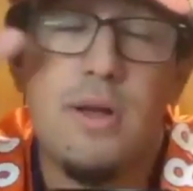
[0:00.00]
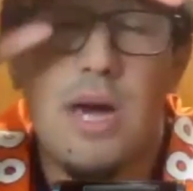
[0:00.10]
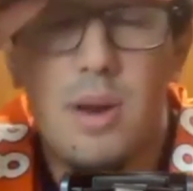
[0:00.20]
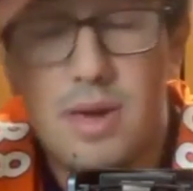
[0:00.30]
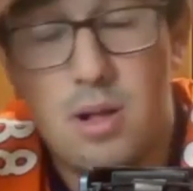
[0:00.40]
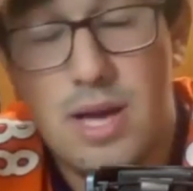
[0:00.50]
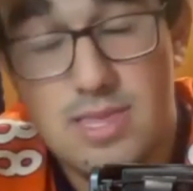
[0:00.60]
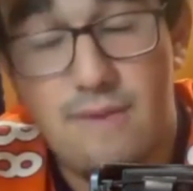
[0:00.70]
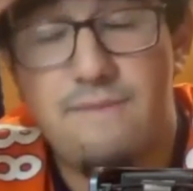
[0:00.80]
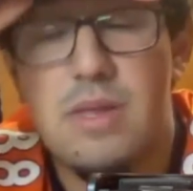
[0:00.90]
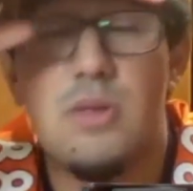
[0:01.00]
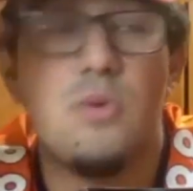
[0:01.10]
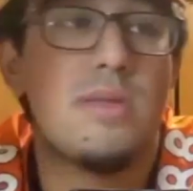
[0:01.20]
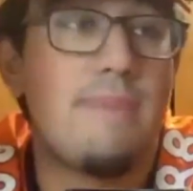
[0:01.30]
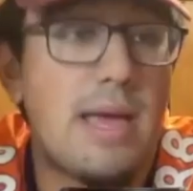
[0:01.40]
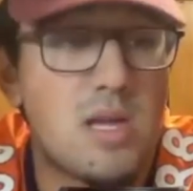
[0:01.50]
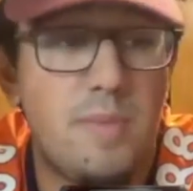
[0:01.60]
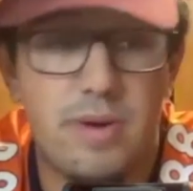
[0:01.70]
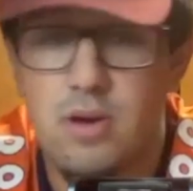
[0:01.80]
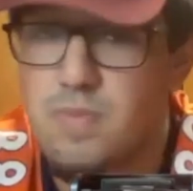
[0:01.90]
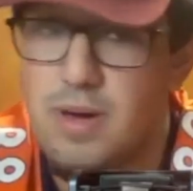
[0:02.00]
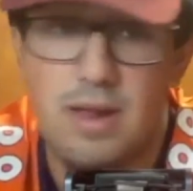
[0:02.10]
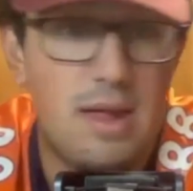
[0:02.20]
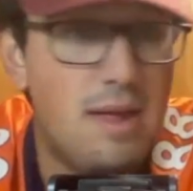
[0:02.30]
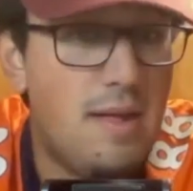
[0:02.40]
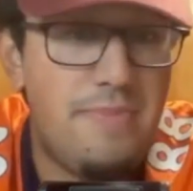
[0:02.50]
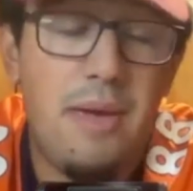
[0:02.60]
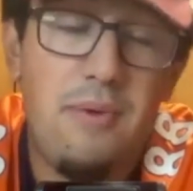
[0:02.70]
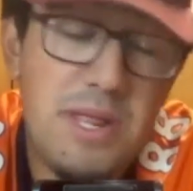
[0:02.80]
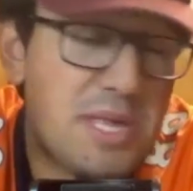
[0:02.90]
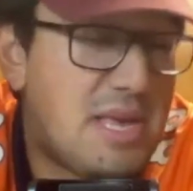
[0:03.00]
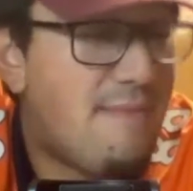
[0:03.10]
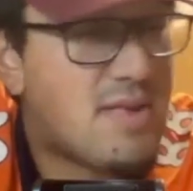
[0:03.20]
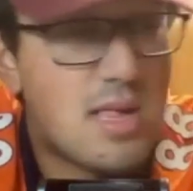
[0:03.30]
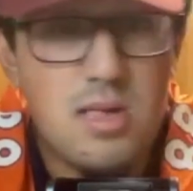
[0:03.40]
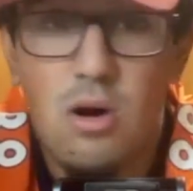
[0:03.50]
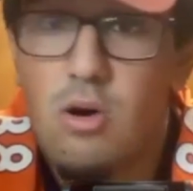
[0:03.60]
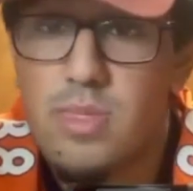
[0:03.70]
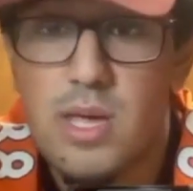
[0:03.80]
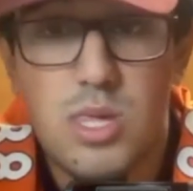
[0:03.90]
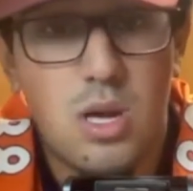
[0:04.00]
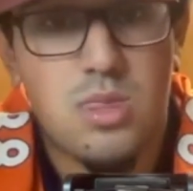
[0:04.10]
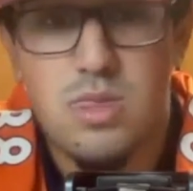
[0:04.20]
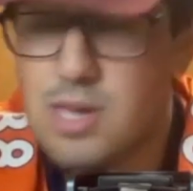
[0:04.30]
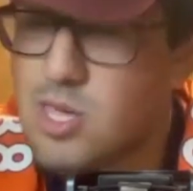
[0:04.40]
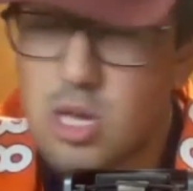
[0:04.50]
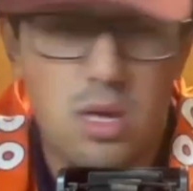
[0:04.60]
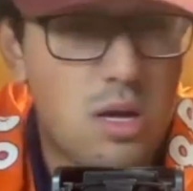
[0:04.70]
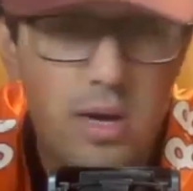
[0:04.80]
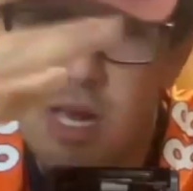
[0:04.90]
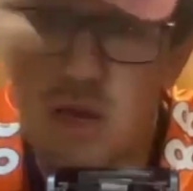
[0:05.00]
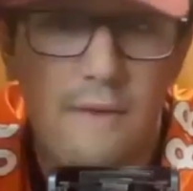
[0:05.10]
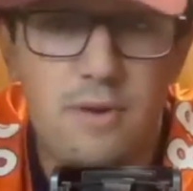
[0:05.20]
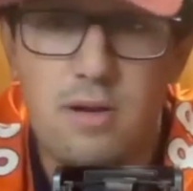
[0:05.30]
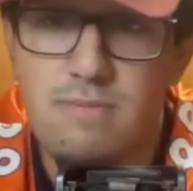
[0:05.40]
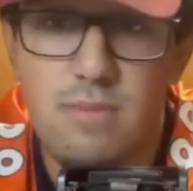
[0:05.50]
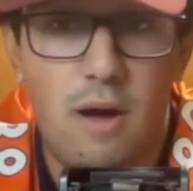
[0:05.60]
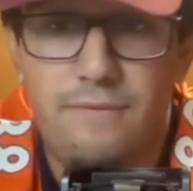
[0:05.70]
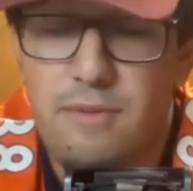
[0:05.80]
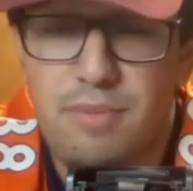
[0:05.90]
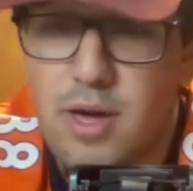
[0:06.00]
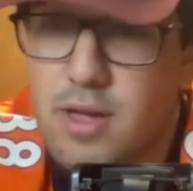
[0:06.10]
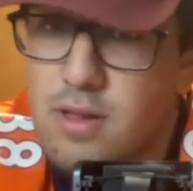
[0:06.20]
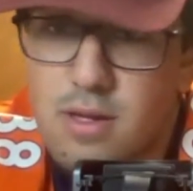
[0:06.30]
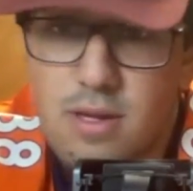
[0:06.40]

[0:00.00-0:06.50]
downhill like they've been doing the past couple years, but they went to San Francisco and they took they took the cookies off their off their plate.